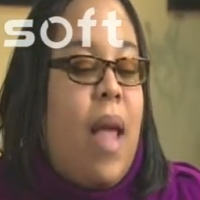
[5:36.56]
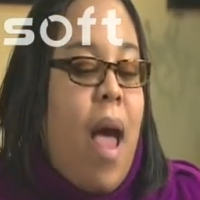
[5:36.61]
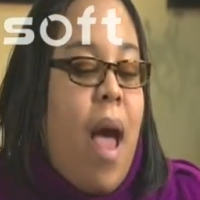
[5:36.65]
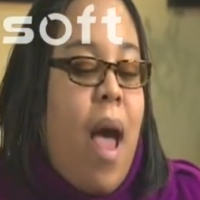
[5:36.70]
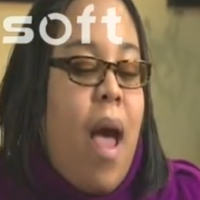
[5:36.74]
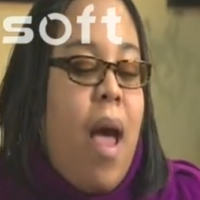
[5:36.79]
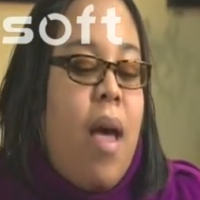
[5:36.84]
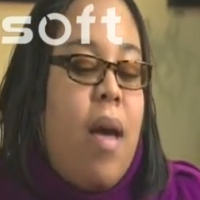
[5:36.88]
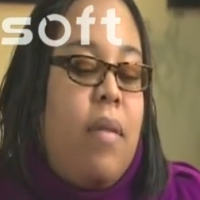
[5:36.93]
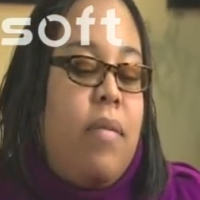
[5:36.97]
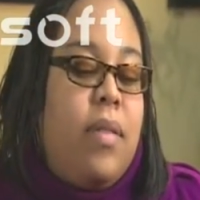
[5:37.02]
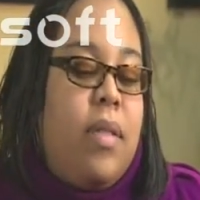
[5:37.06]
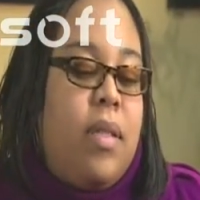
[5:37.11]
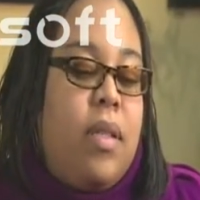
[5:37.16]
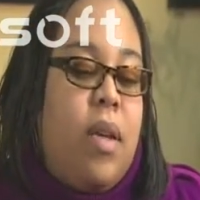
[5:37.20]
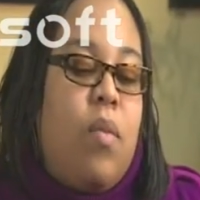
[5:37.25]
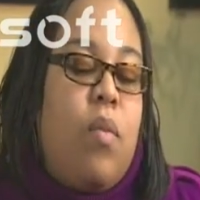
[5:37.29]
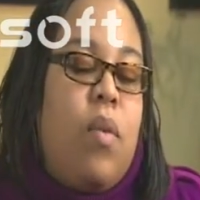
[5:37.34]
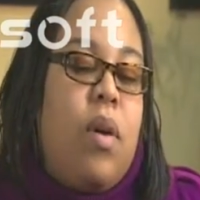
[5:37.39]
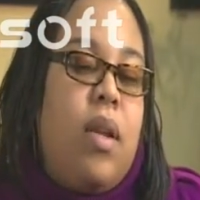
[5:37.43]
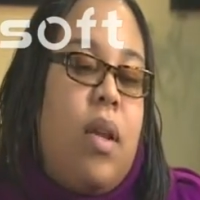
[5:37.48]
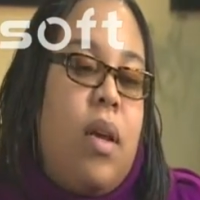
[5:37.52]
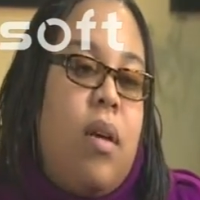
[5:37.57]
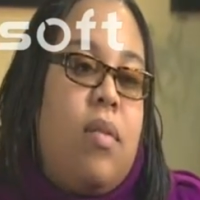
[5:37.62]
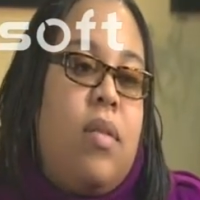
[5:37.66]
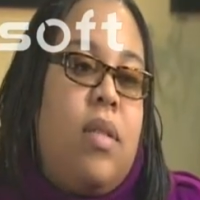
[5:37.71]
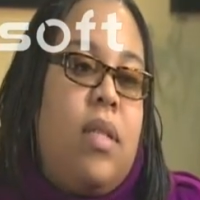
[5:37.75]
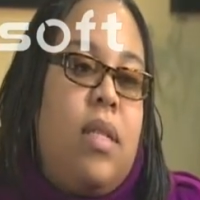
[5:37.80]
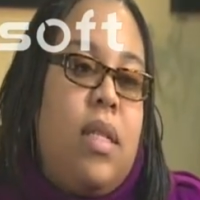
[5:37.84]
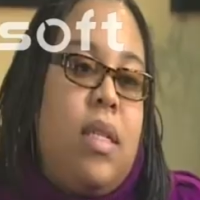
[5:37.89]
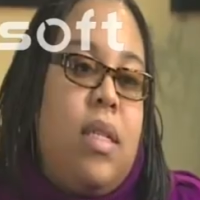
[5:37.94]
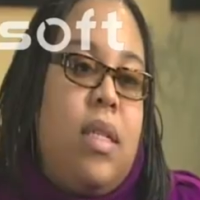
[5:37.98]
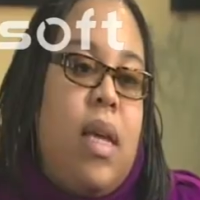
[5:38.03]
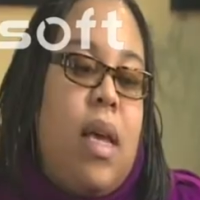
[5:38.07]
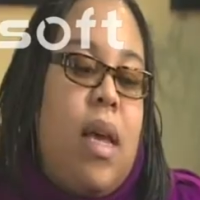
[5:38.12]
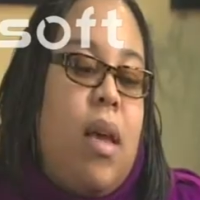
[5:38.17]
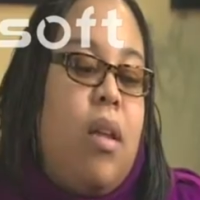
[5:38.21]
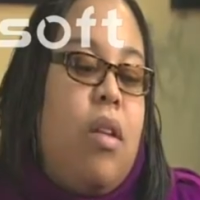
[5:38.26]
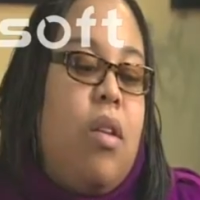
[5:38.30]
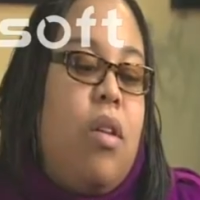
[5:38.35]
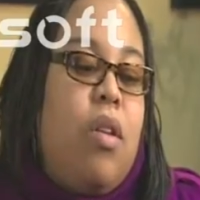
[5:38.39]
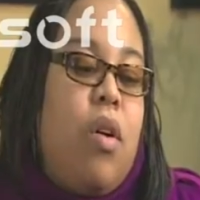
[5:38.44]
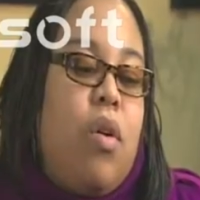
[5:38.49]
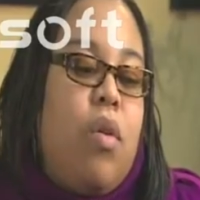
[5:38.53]
I have someone else that's
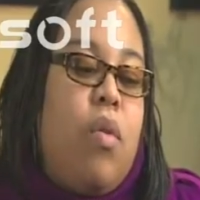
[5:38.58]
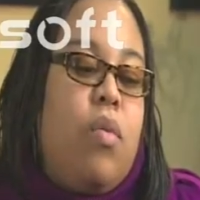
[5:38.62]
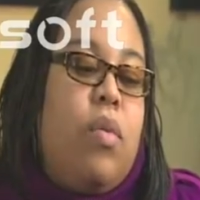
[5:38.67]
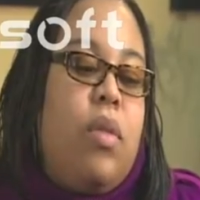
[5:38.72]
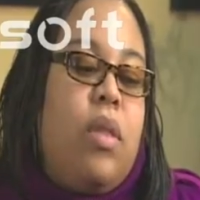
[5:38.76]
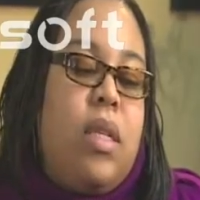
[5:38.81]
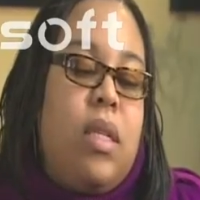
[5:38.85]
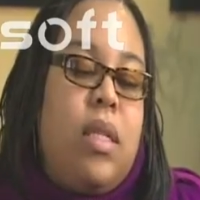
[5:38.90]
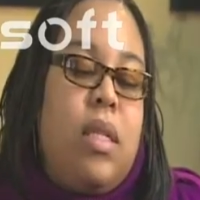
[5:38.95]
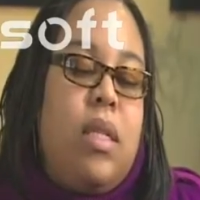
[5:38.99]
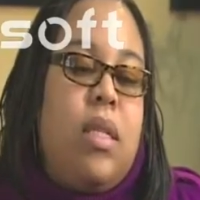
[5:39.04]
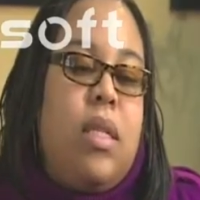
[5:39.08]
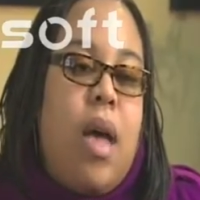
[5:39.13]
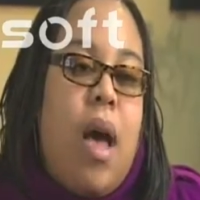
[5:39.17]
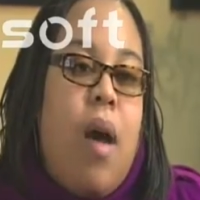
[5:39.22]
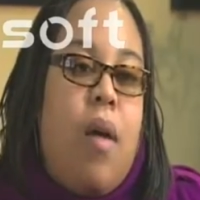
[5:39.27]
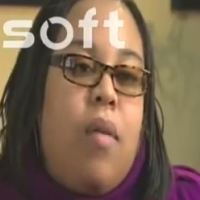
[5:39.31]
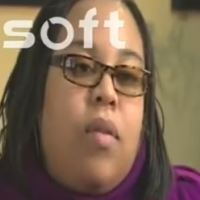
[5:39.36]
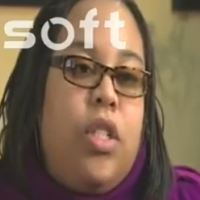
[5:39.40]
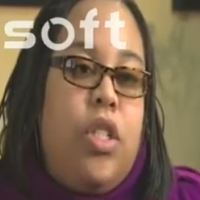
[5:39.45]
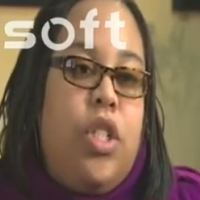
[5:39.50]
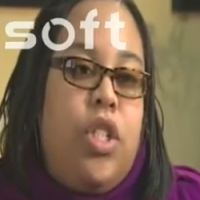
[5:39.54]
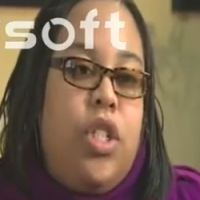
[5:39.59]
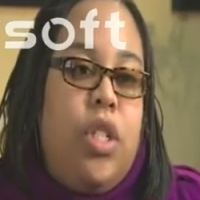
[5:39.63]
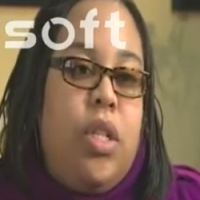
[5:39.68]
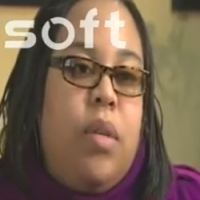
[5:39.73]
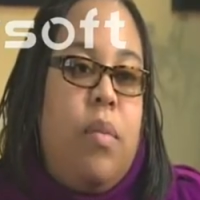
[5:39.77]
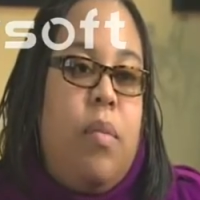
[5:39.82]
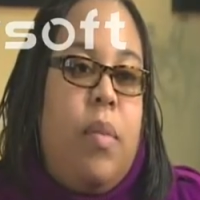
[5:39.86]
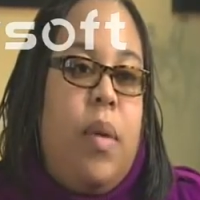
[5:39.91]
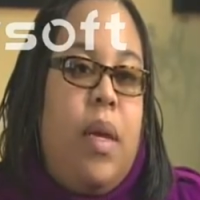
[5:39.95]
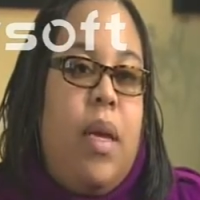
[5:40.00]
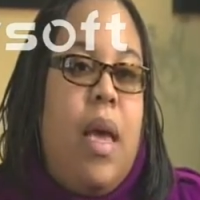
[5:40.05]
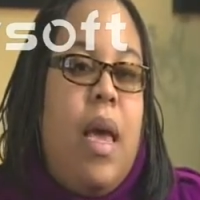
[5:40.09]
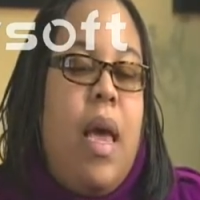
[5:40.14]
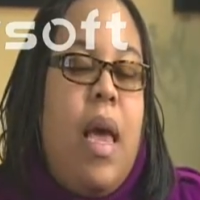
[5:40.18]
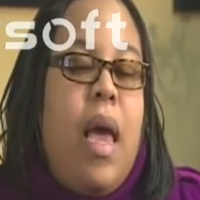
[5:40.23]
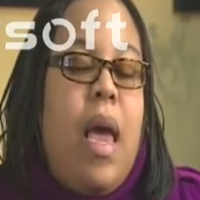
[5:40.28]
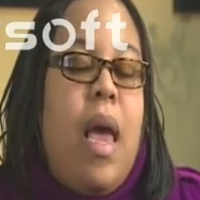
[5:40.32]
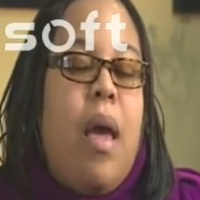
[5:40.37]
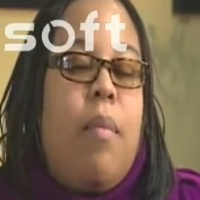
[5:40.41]
saying, no, this is how it should be.